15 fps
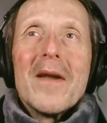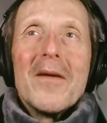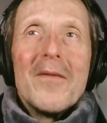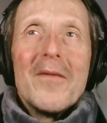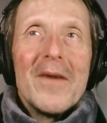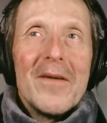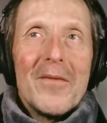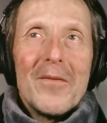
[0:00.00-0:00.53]

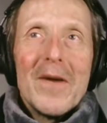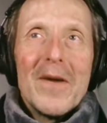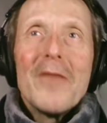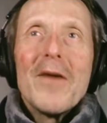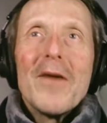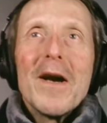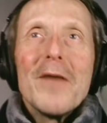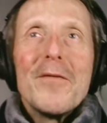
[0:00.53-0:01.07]
We have
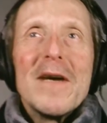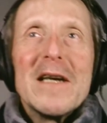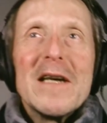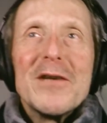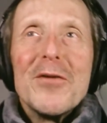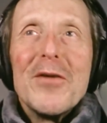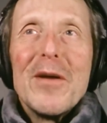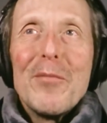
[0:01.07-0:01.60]
other things
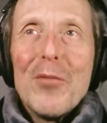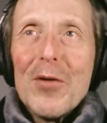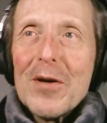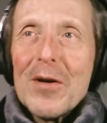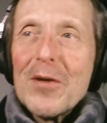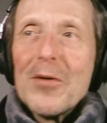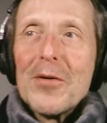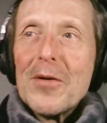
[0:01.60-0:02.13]
to
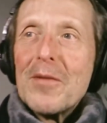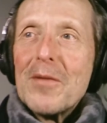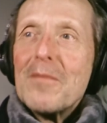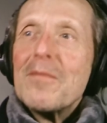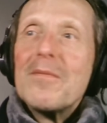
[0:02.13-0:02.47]
report or?